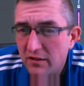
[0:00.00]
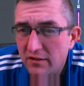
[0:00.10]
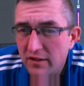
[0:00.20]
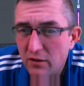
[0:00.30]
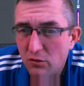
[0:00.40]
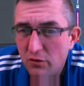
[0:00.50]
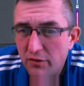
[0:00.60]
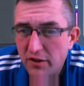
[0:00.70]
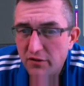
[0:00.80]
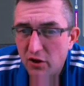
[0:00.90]
Teo over
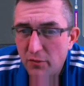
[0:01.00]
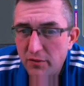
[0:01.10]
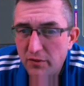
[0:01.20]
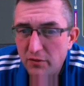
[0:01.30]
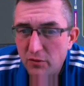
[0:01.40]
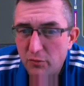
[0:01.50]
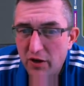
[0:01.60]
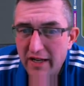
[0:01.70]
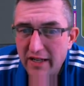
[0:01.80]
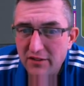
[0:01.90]
the top.
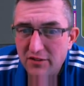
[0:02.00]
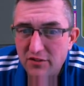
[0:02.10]
O'Brien's